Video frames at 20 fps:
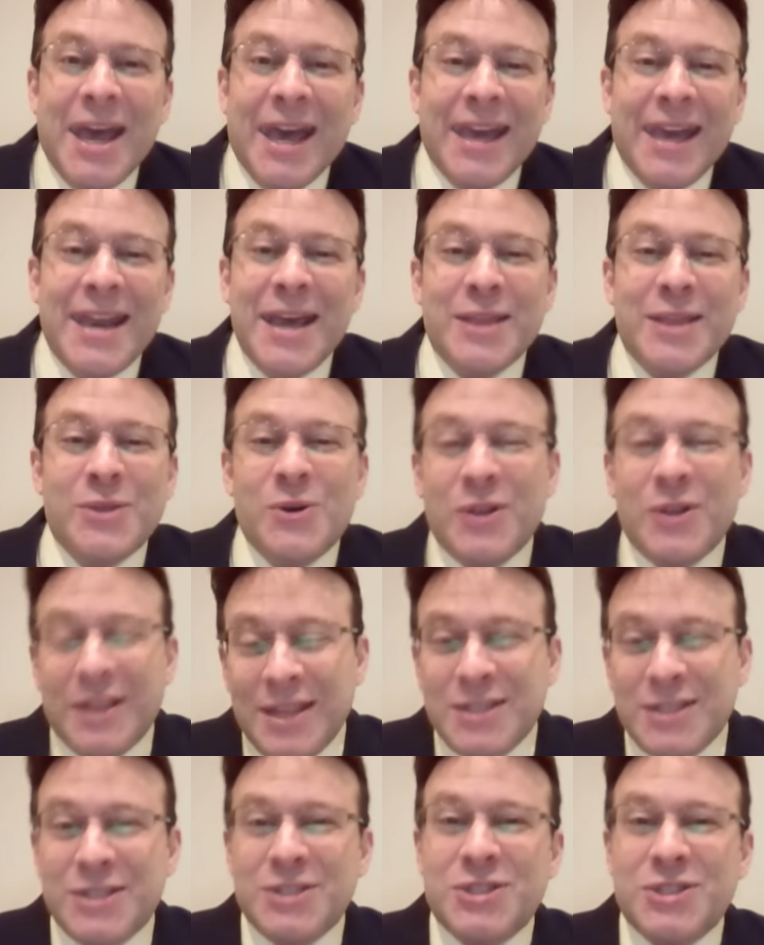and I thought,
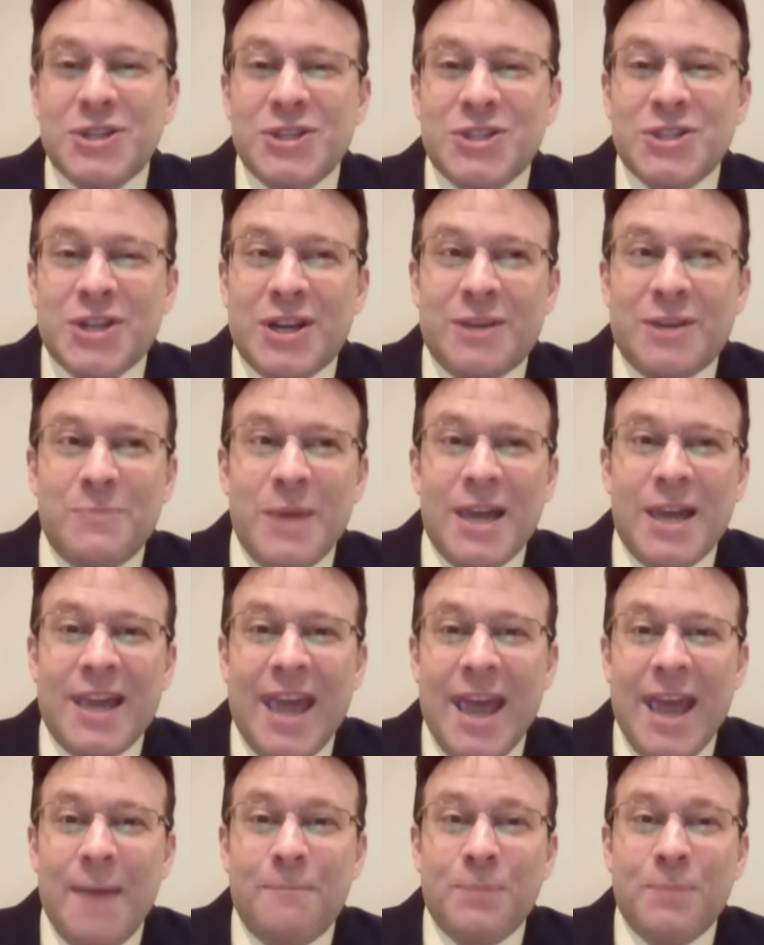this is just going to be a
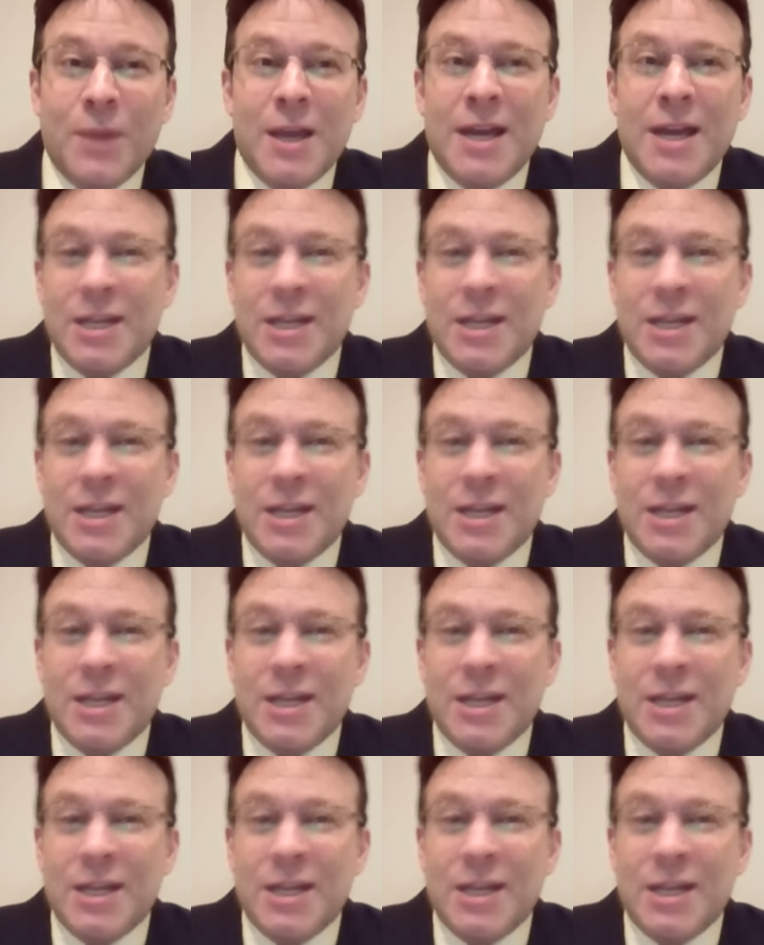game.